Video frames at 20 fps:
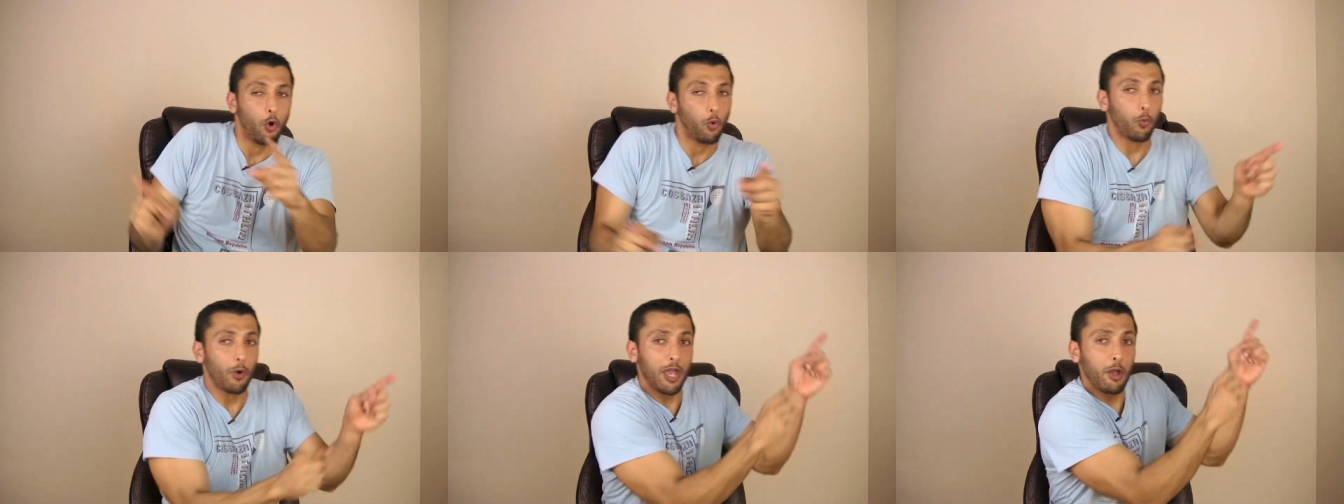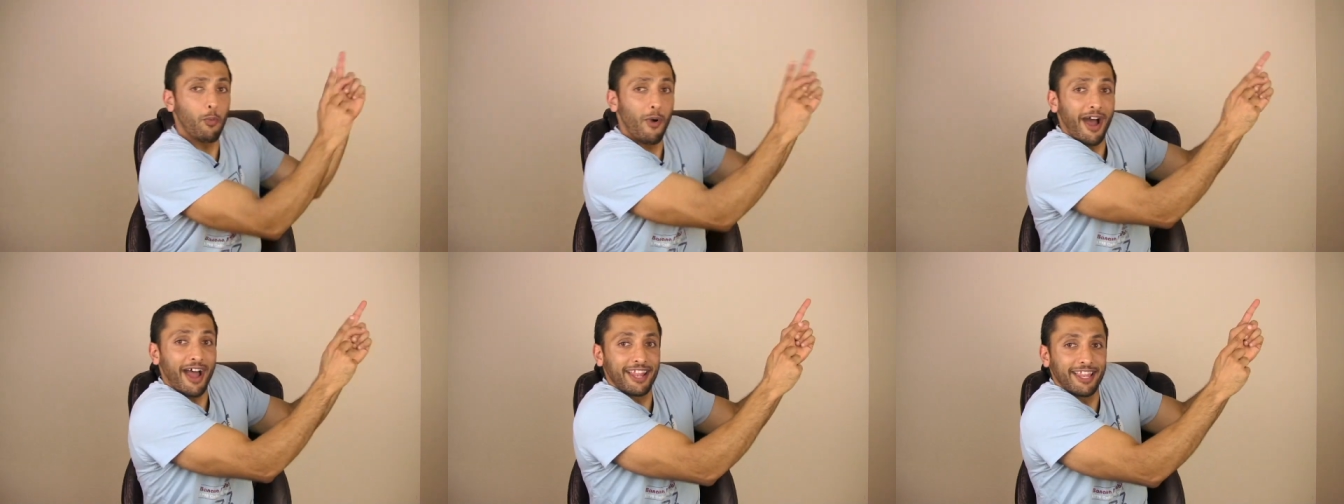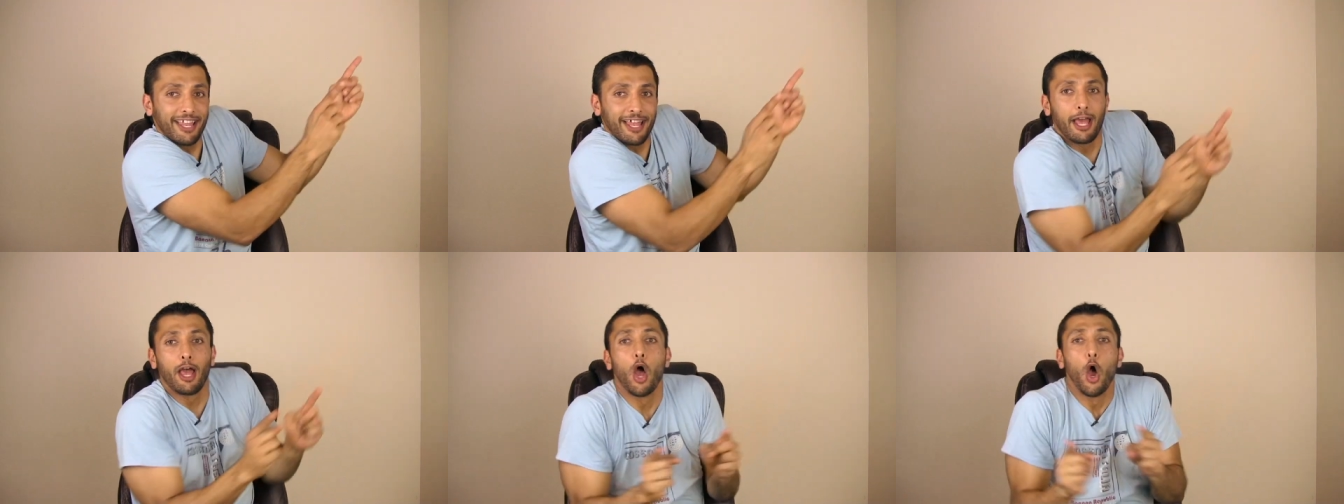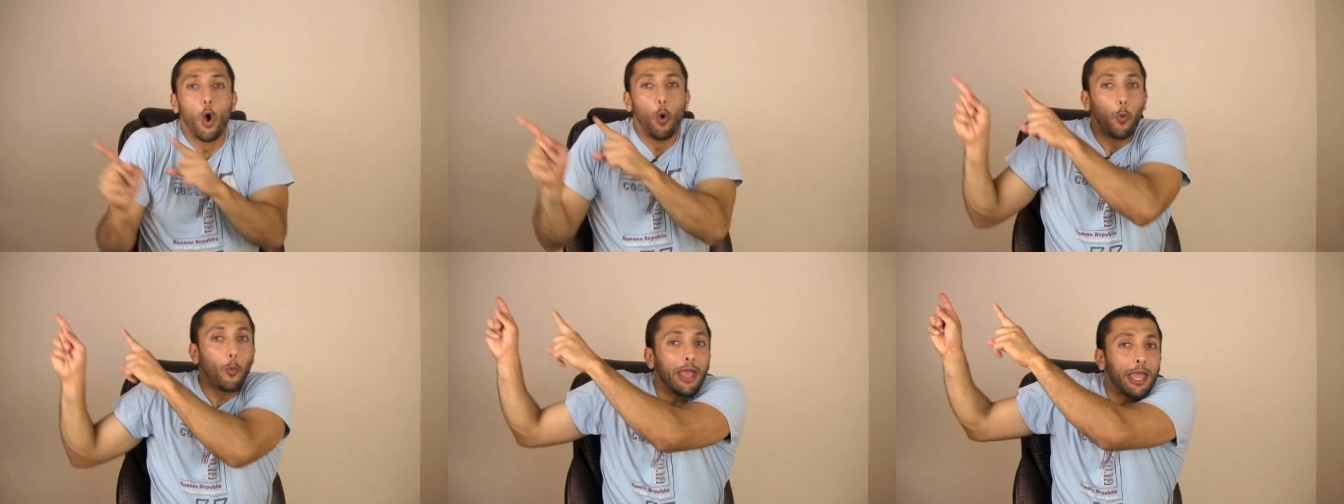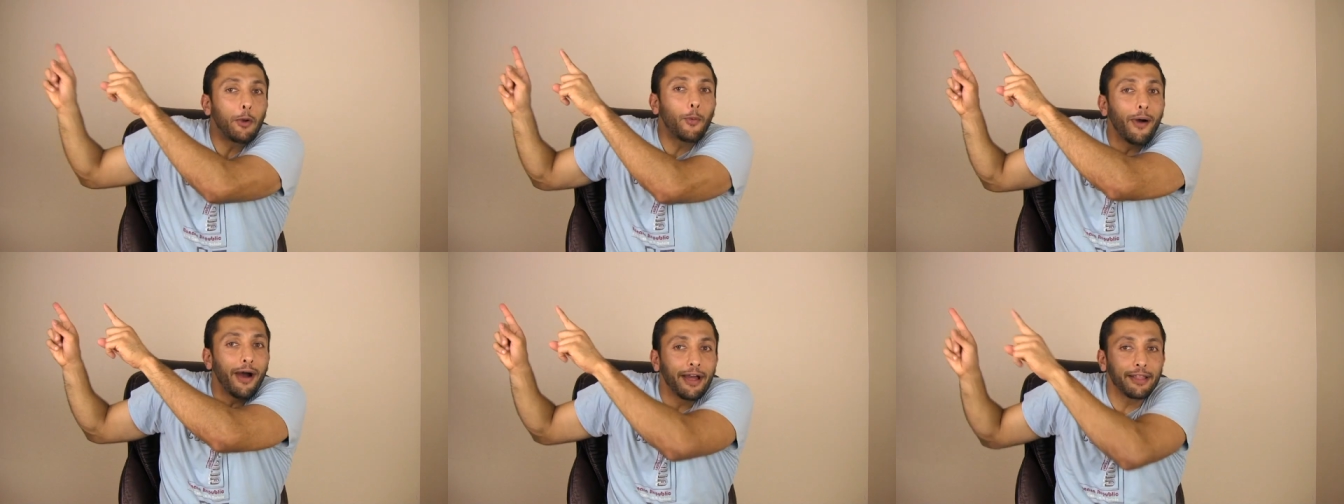We won!
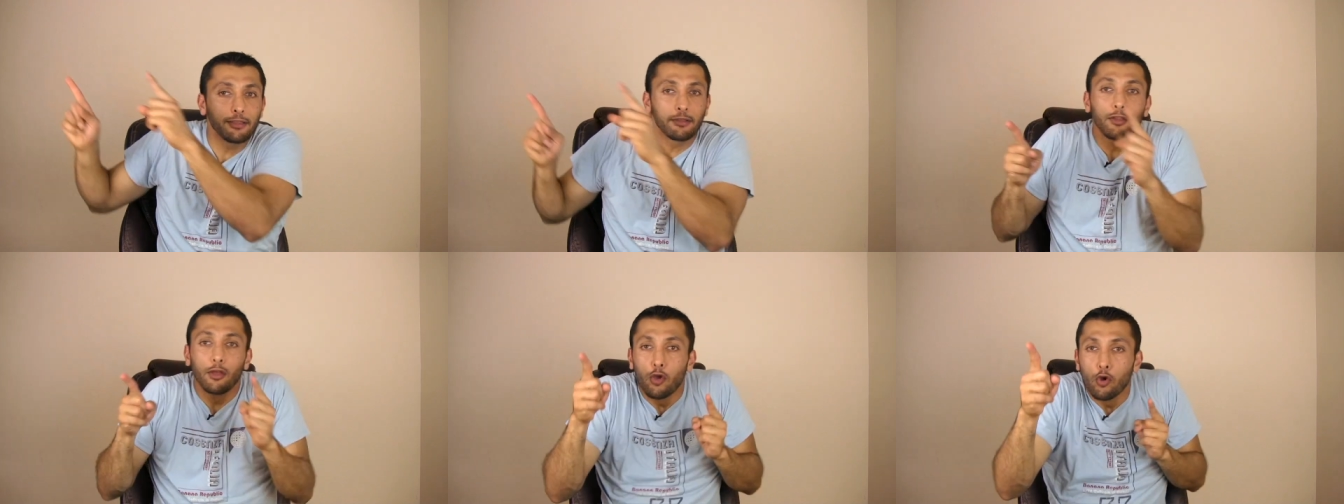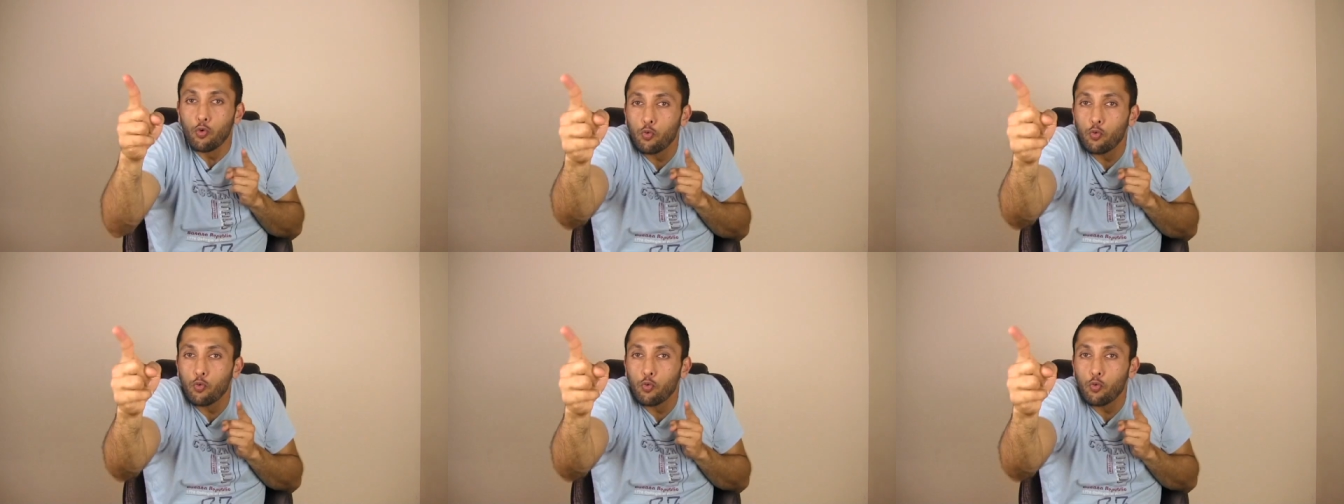We won!